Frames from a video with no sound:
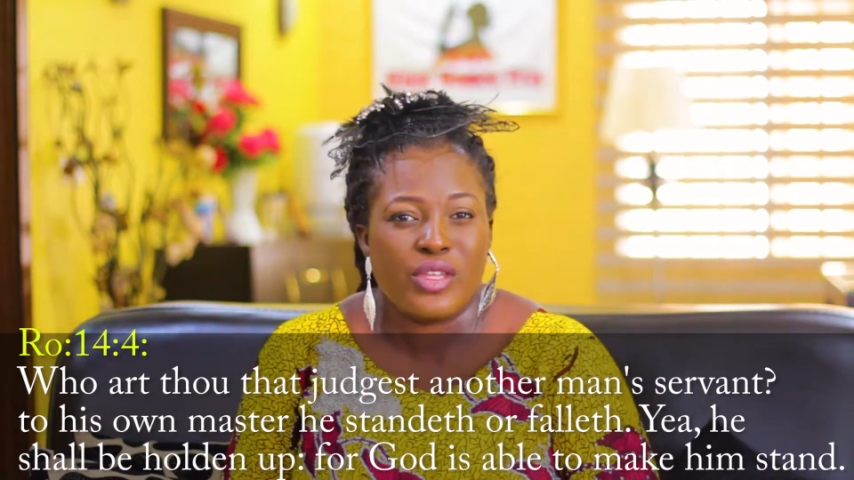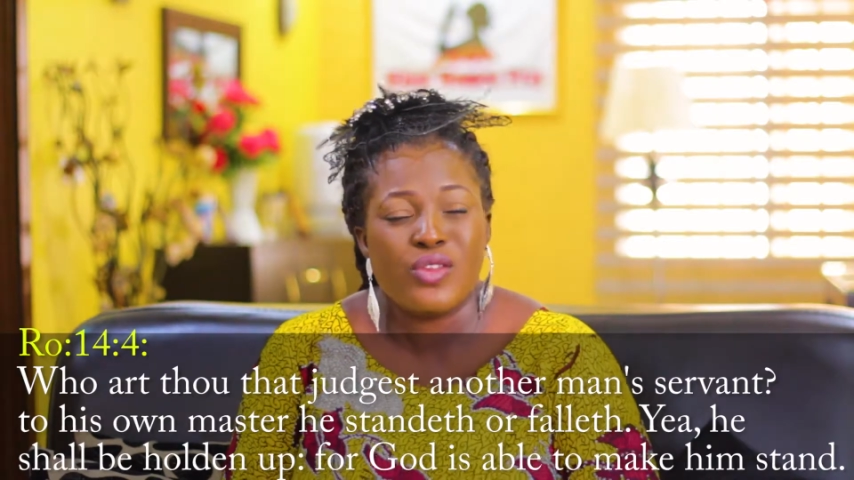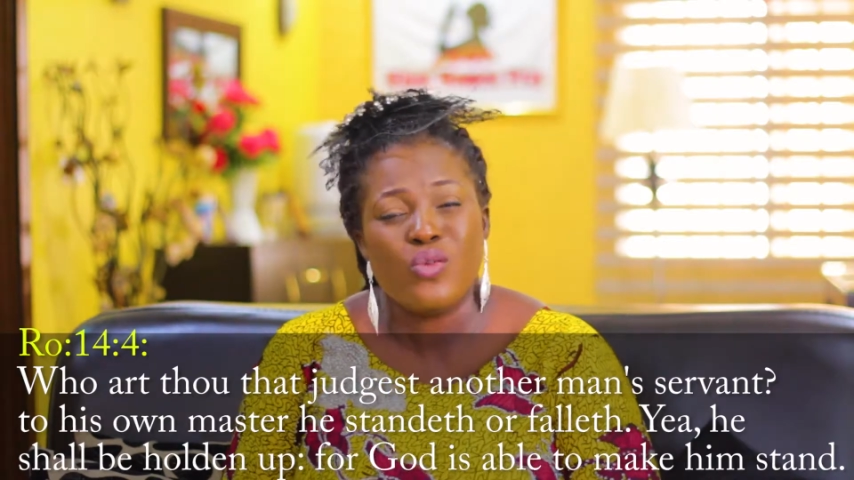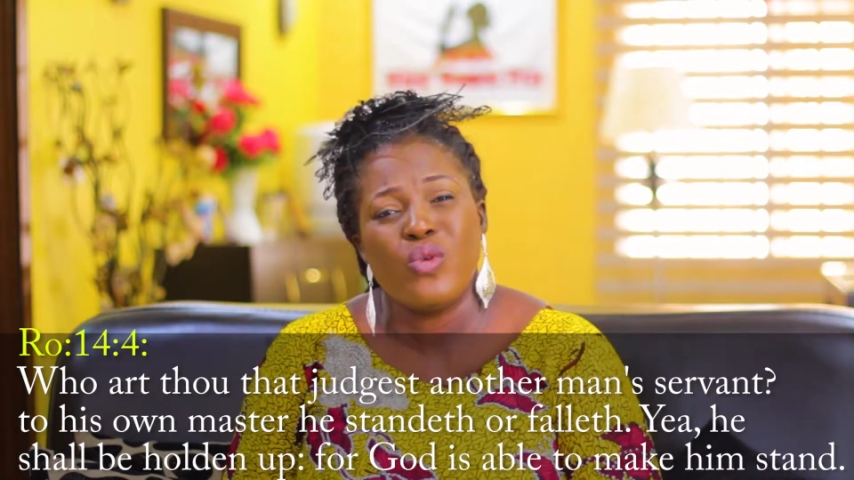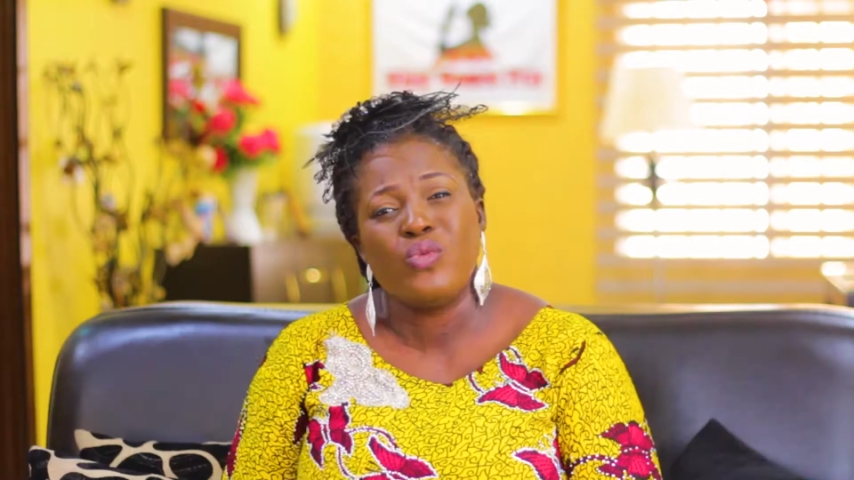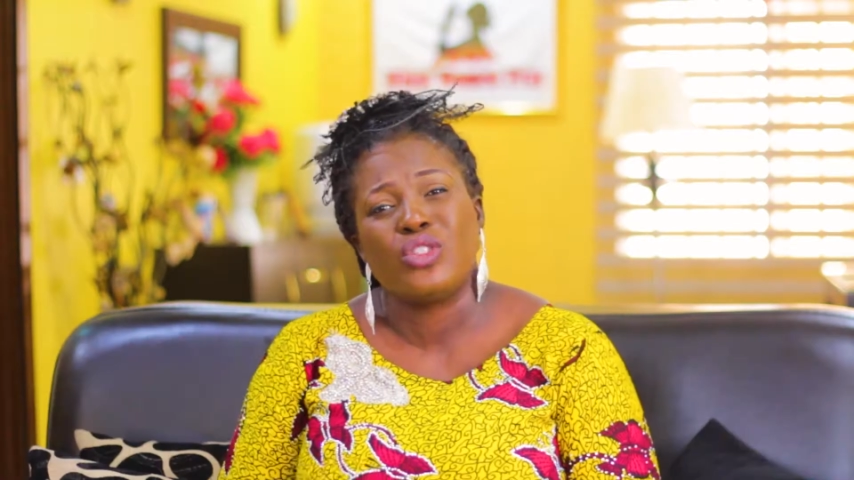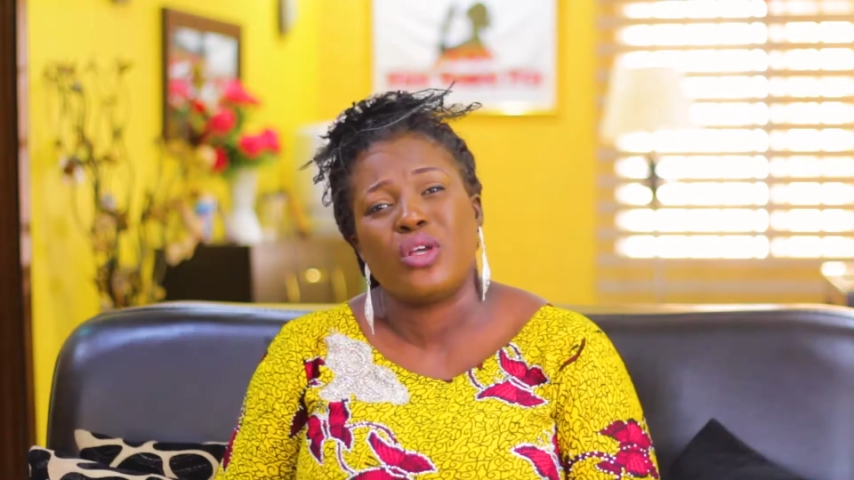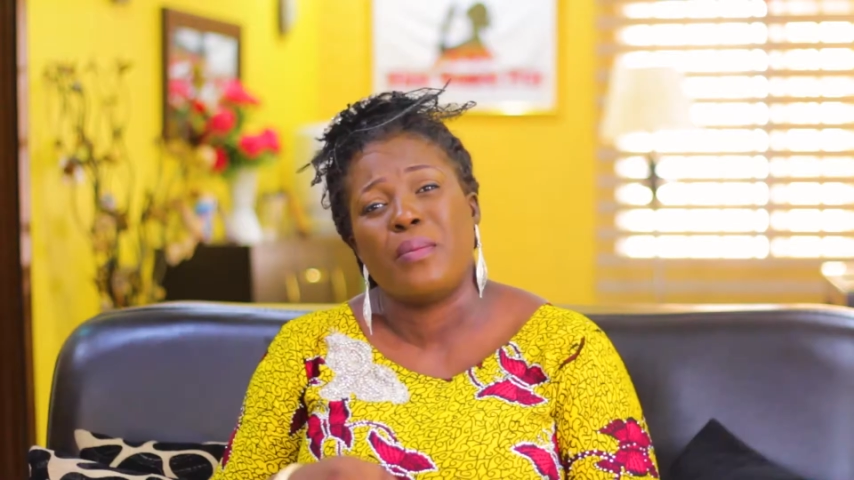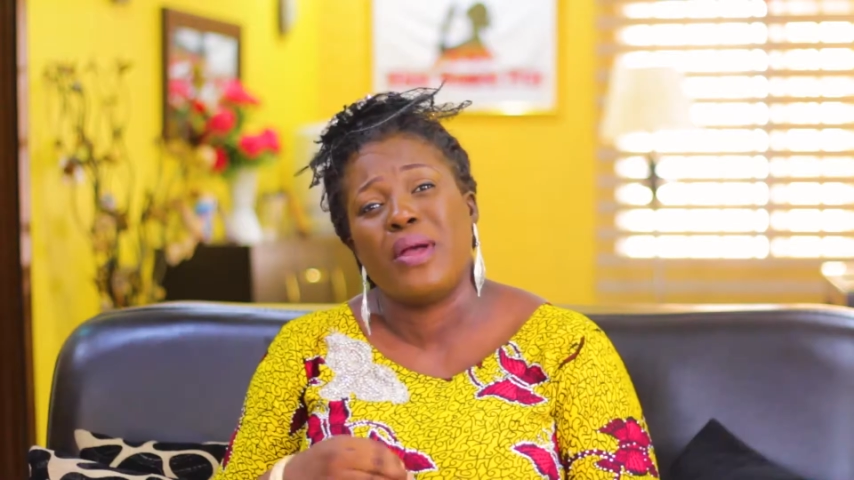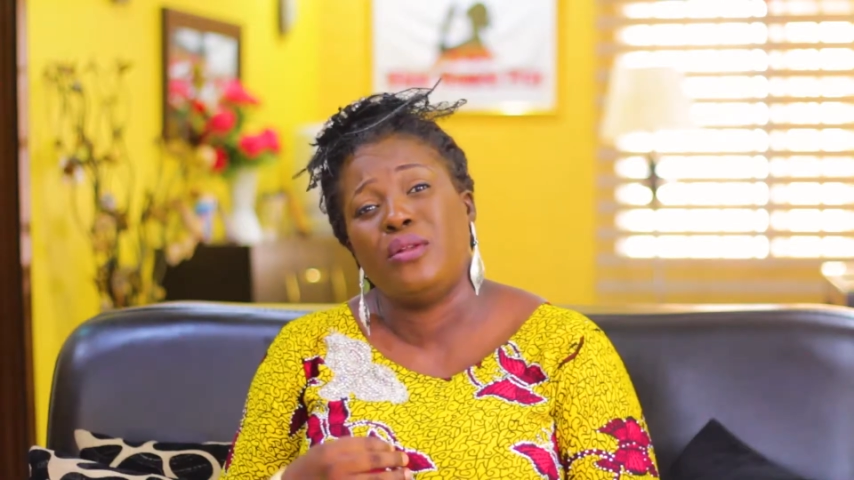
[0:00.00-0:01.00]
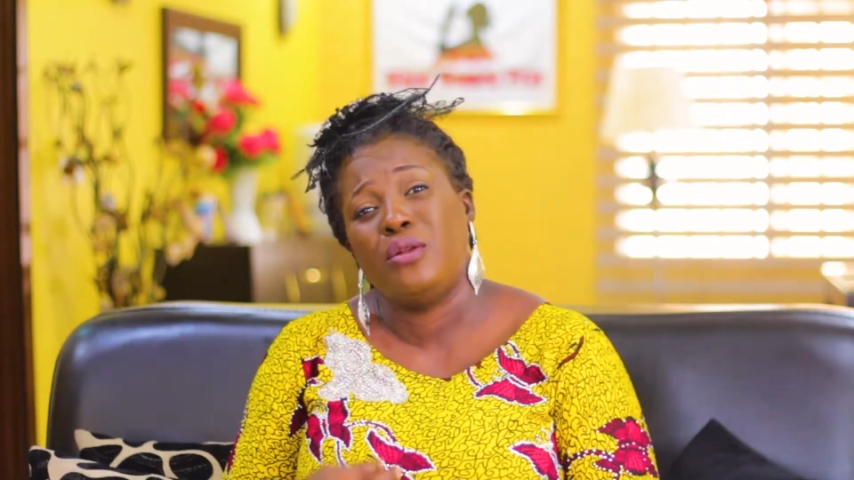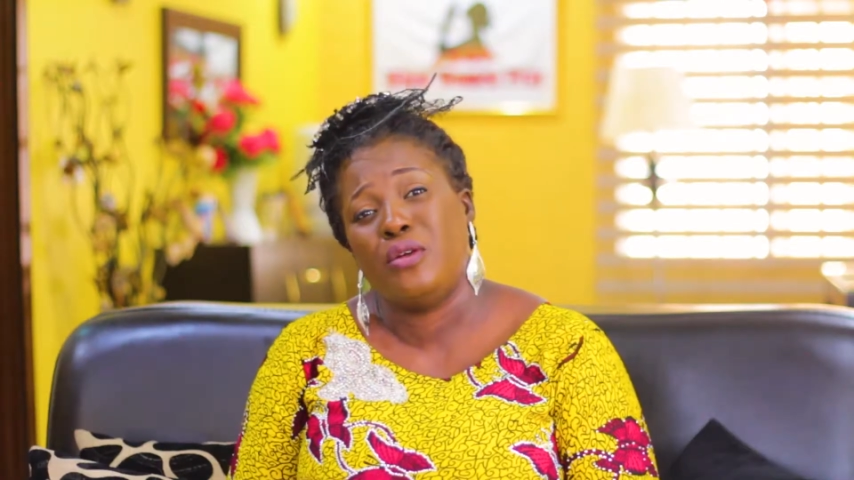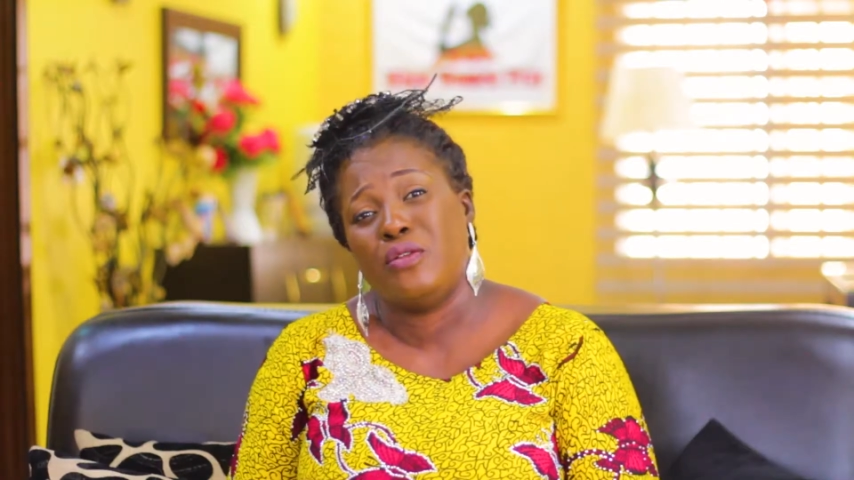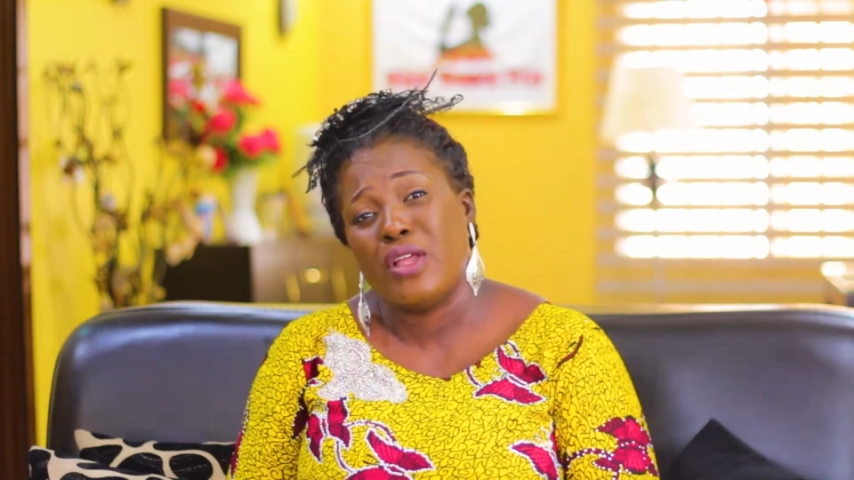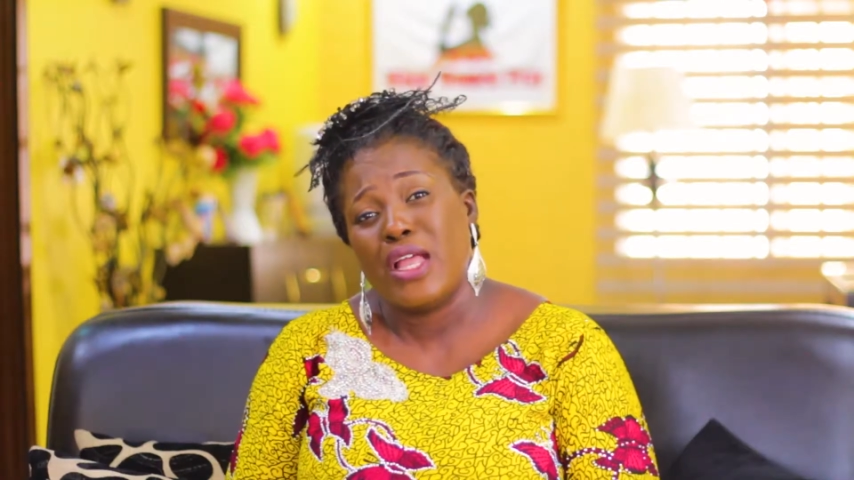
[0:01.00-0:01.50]
You know, when we talk about
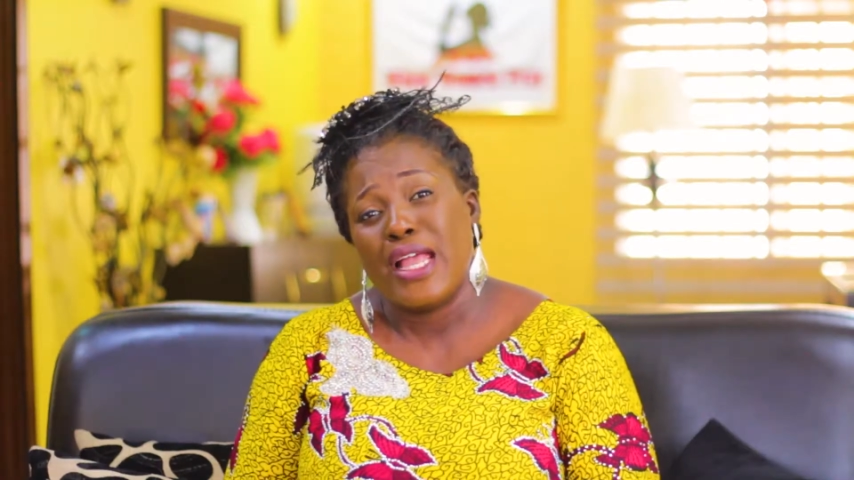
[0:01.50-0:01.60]
love,